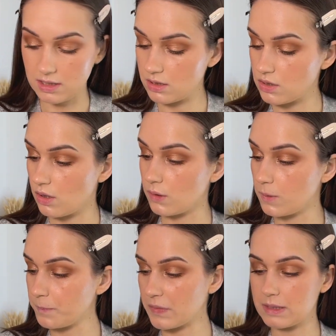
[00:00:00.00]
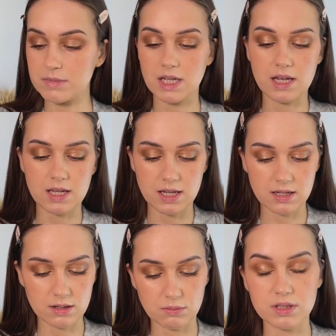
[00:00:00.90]
so I'm
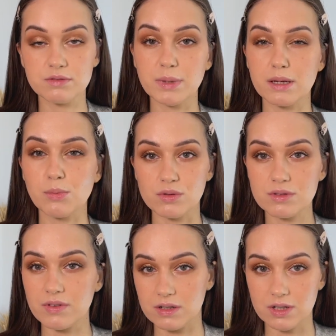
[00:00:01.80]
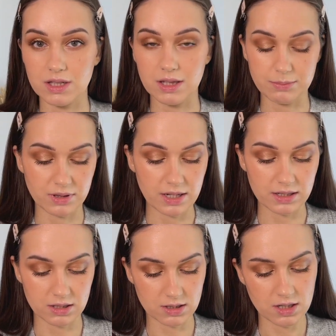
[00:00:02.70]
taking one of my most favorite lip
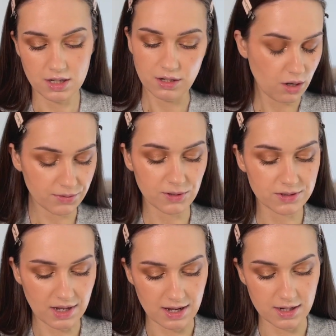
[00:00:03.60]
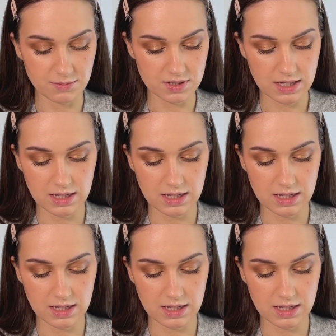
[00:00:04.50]
liner of all times.